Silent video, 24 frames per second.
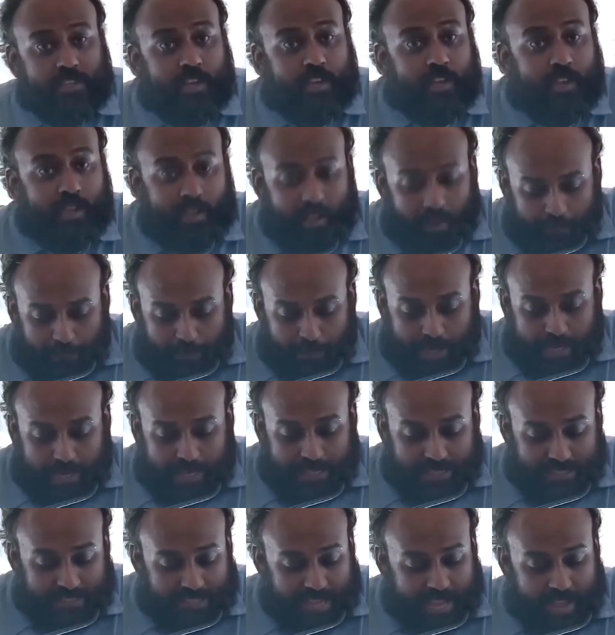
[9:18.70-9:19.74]
but he's
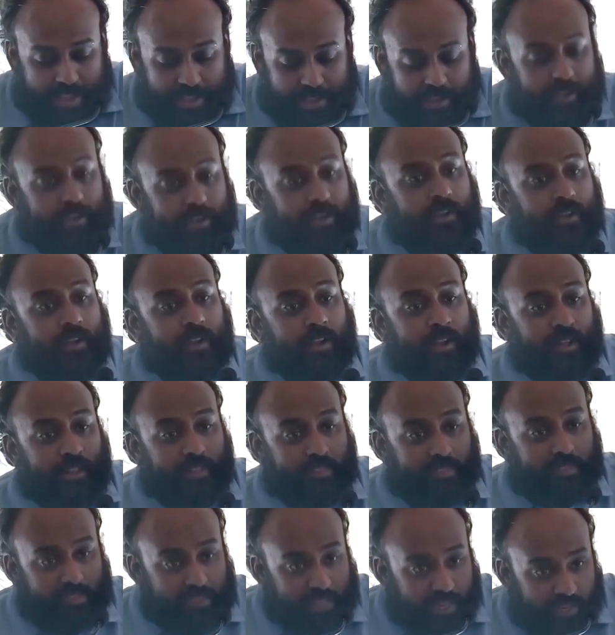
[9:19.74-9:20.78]
saying
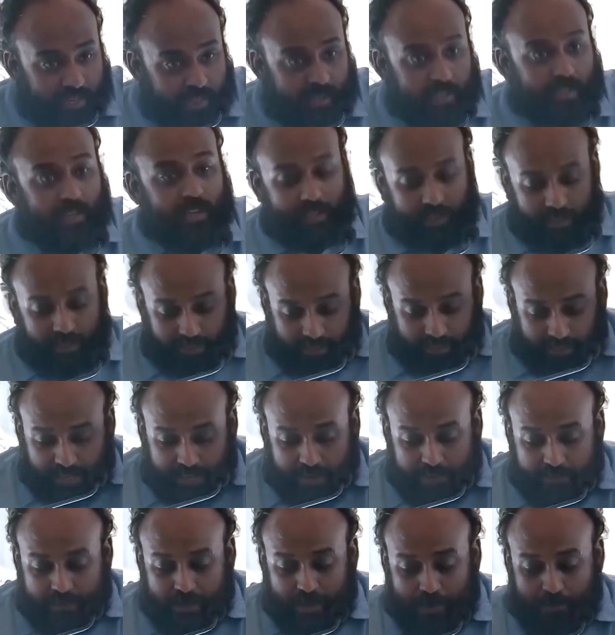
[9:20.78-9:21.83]
the
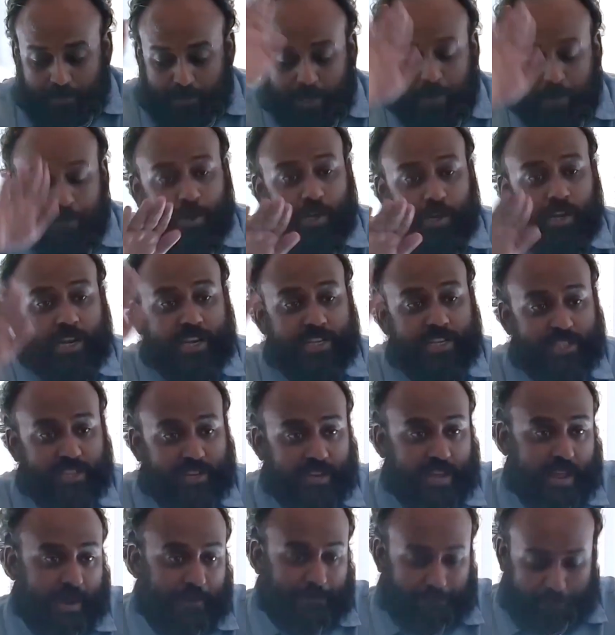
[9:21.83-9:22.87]
kingdom, tribulation,
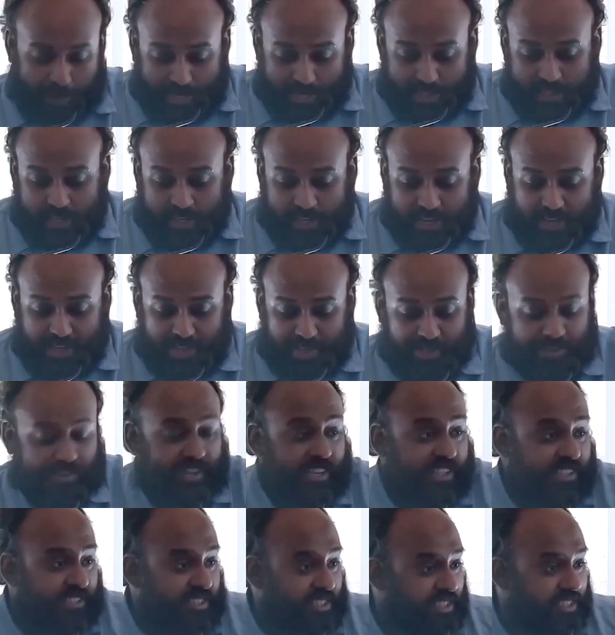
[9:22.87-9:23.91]
and patient
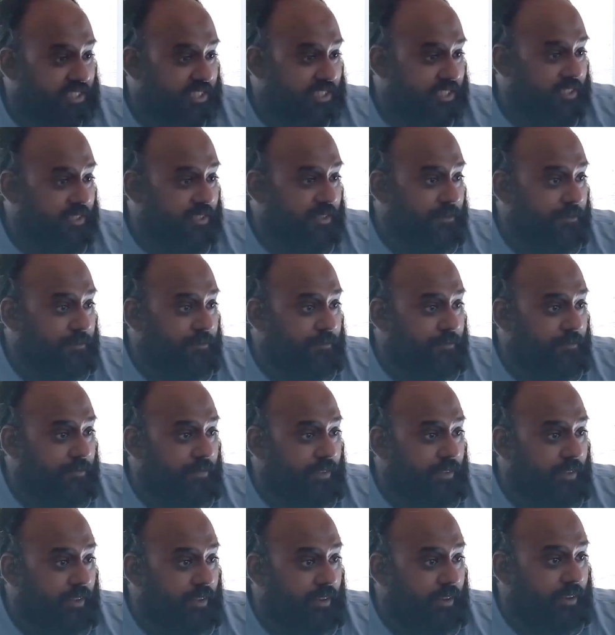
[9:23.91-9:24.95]
endurance.
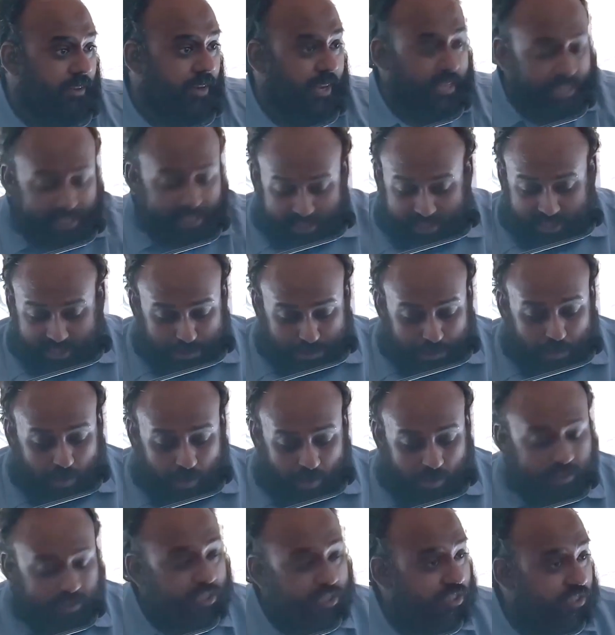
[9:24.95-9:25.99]
Right? It's a small
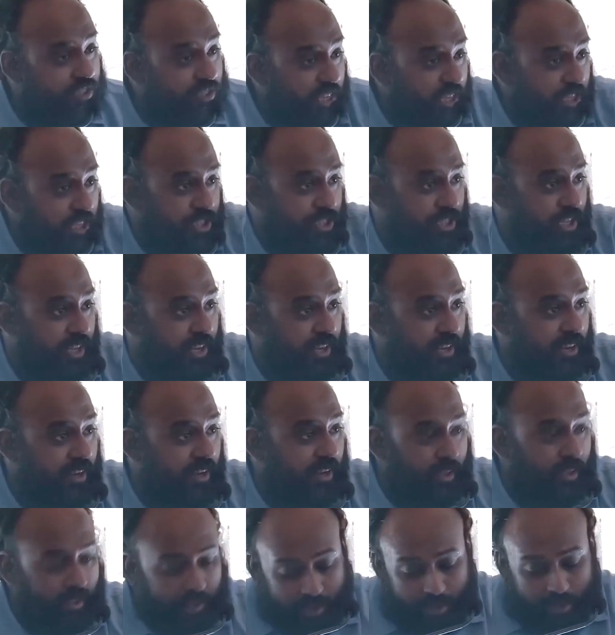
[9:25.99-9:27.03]
distinction,
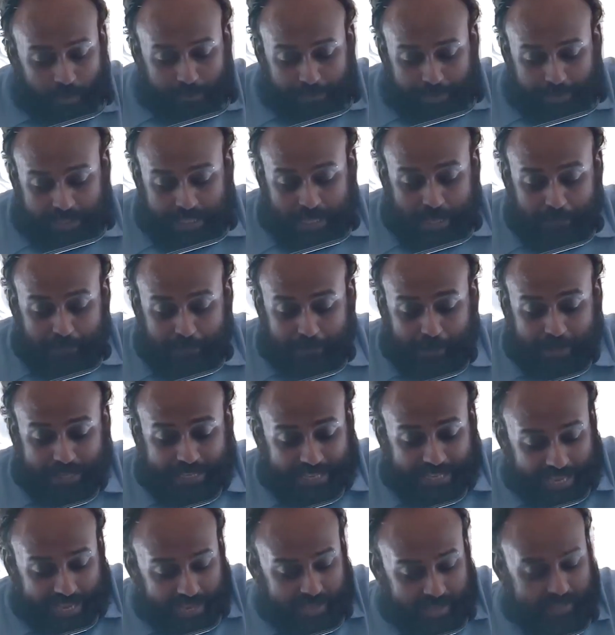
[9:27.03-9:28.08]
but the
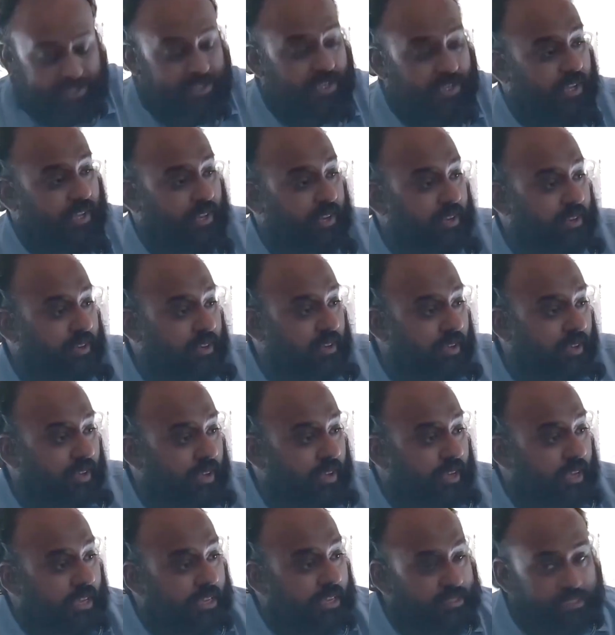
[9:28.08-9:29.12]
implication
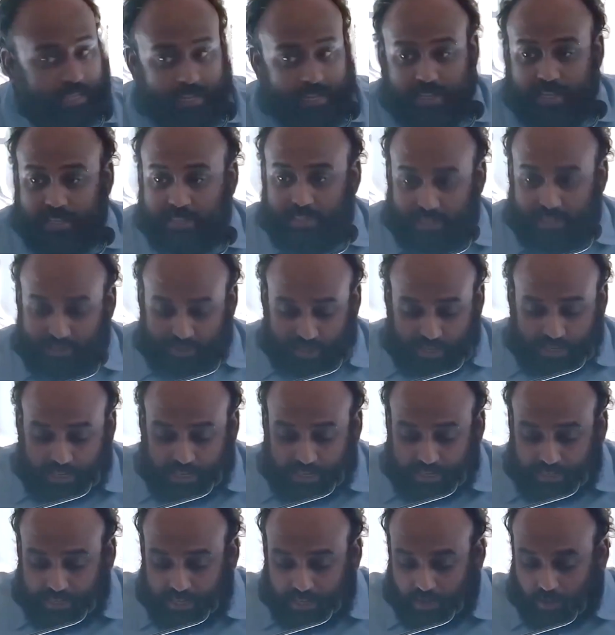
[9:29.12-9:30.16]
is that he's actually
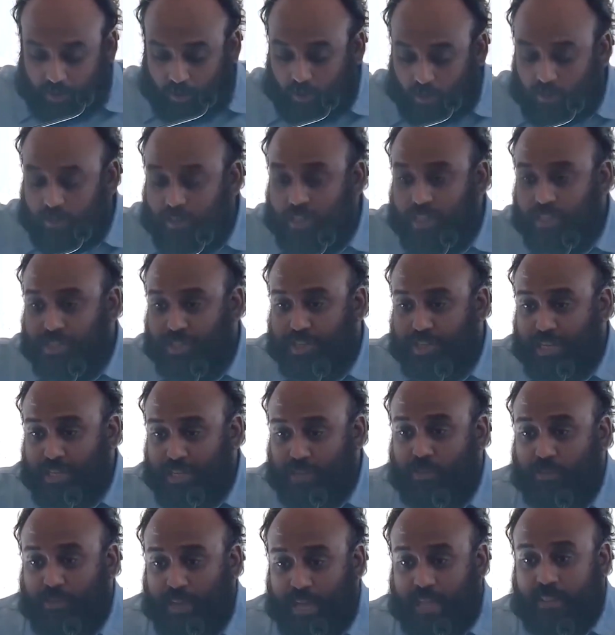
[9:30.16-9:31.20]
linking all these three
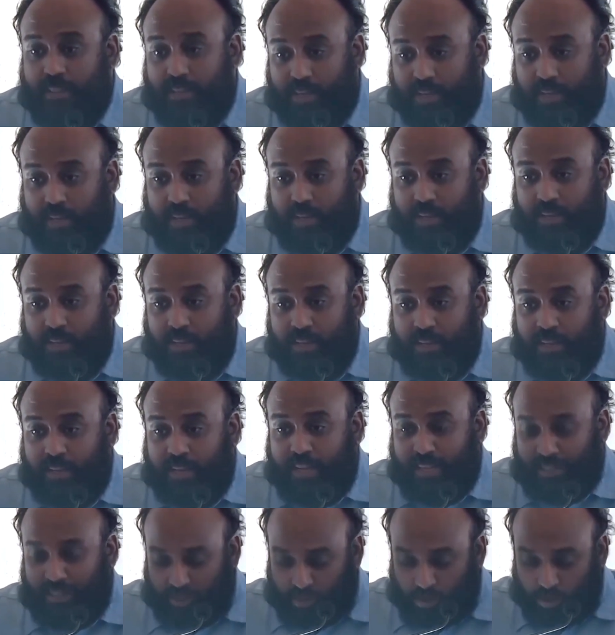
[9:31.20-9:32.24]
together
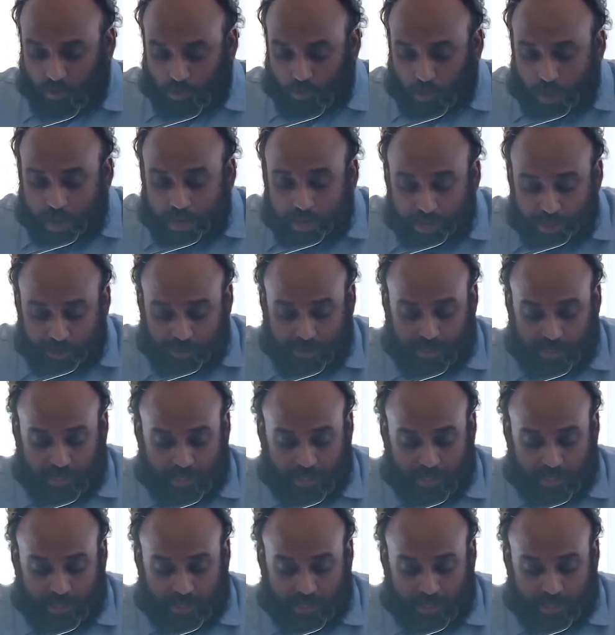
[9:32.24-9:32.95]
into one unit.